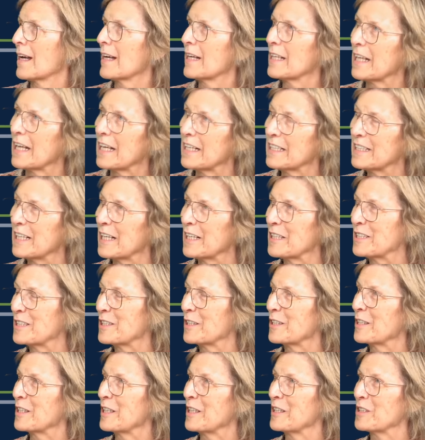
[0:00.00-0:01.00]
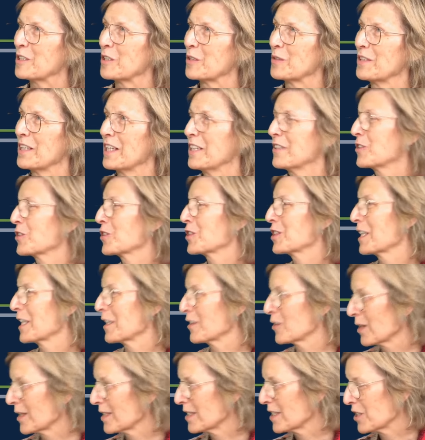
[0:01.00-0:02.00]
it's an
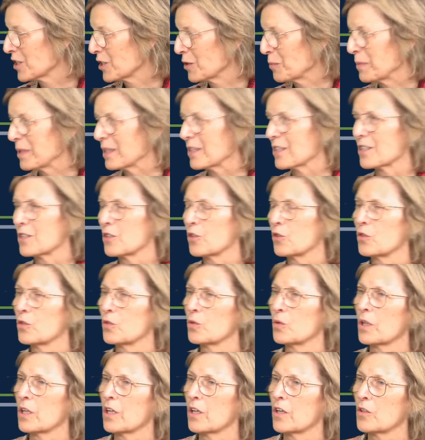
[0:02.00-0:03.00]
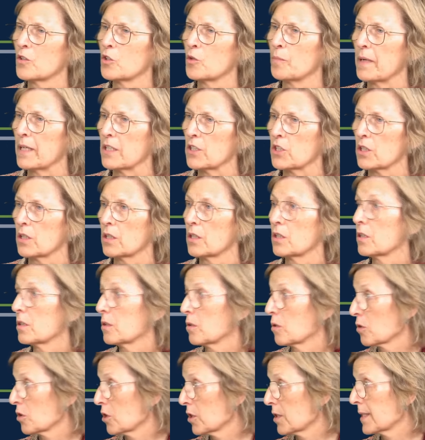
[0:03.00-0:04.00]
interesting transition, because you mentioned
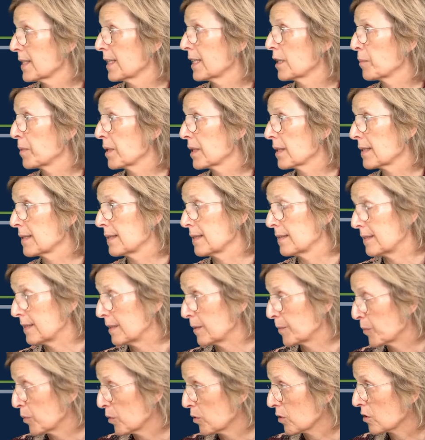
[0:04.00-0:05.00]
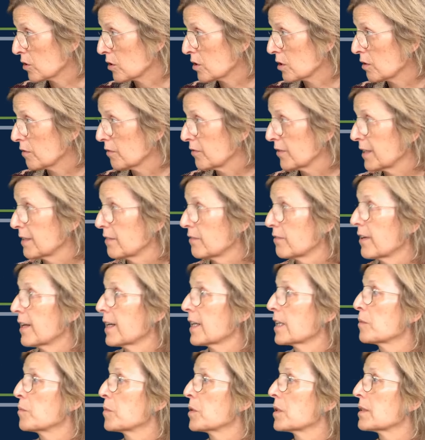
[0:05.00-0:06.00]
sustainability, the importance of
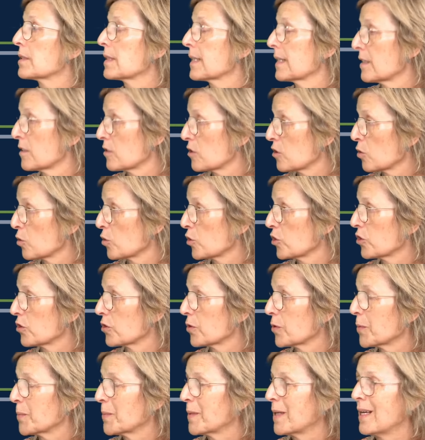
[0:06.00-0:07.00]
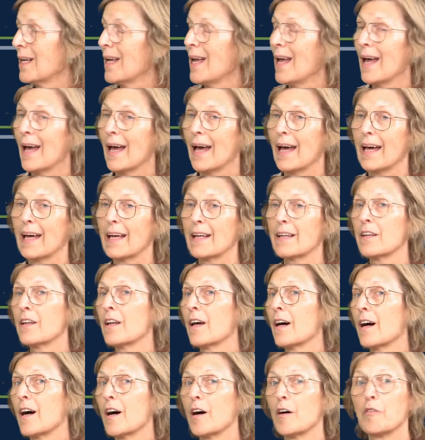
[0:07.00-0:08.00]
environment and social, and
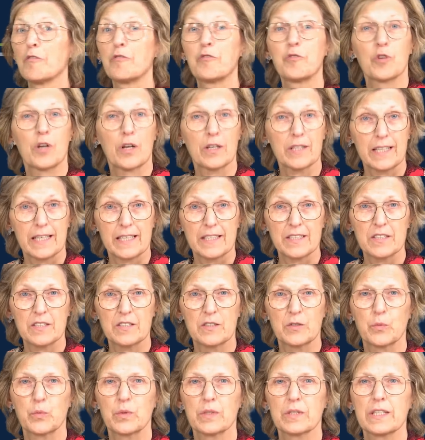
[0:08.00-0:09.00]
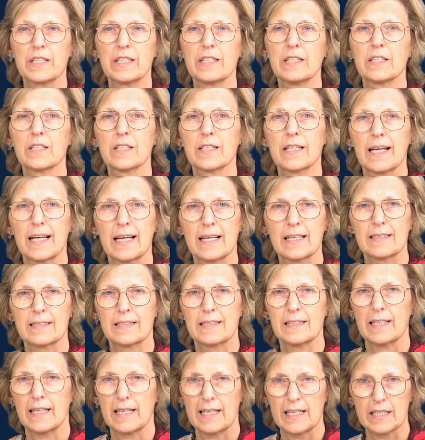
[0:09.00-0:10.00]
for our guests, we're here at
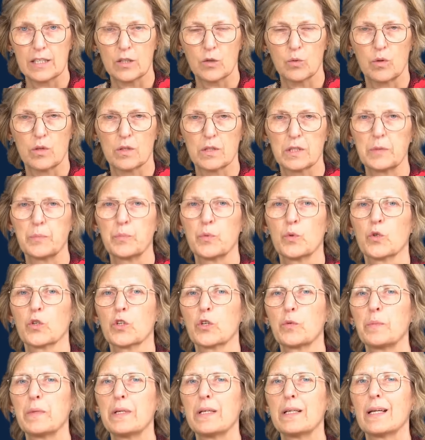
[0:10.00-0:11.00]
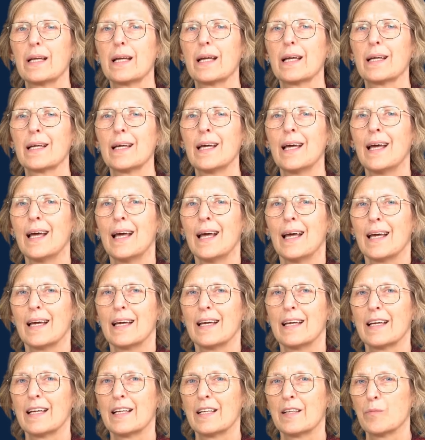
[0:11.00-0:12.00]
the High Quality Pork meeting
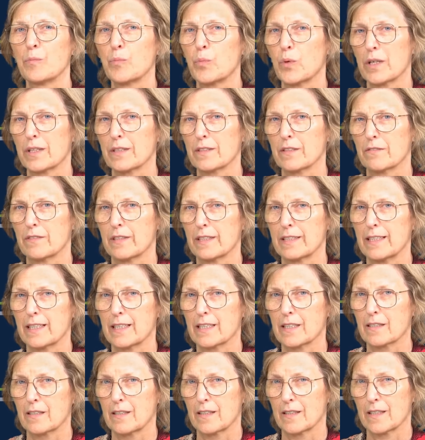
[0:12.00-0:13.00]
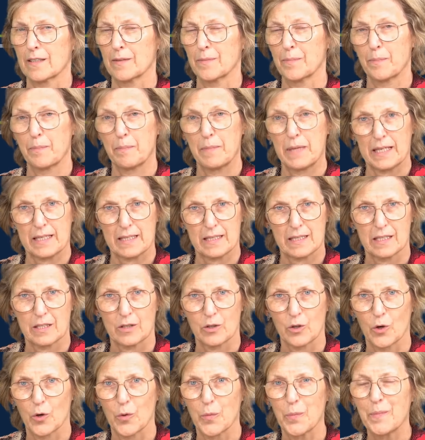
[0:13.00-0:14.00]
in Puerto Vallarta,
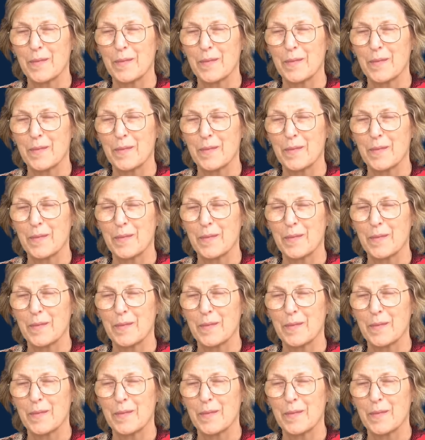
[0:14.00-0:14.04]
Mexico.